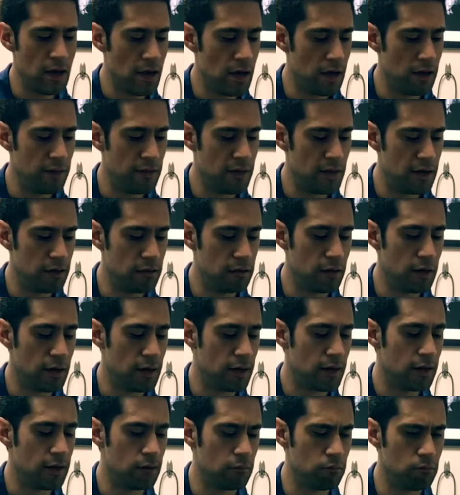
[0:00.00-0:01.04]
And then
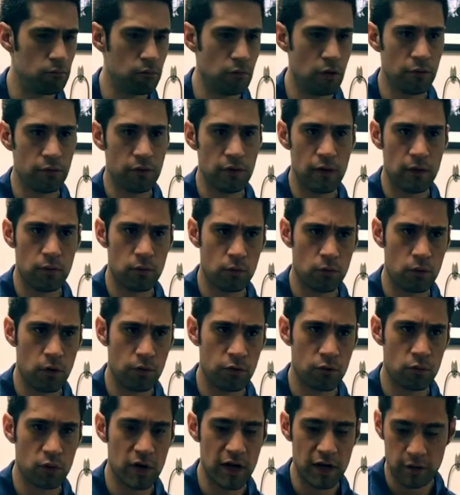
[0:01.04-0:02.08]
on
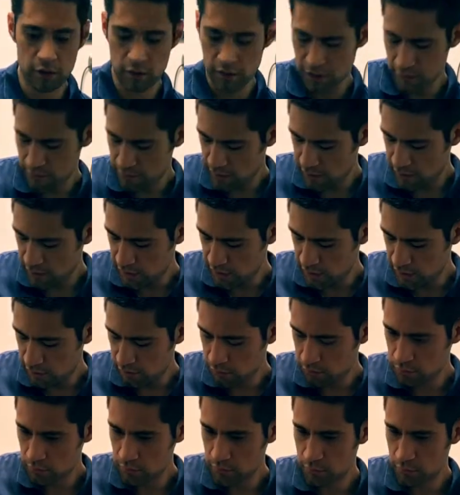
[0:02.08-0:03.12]
the record, I think he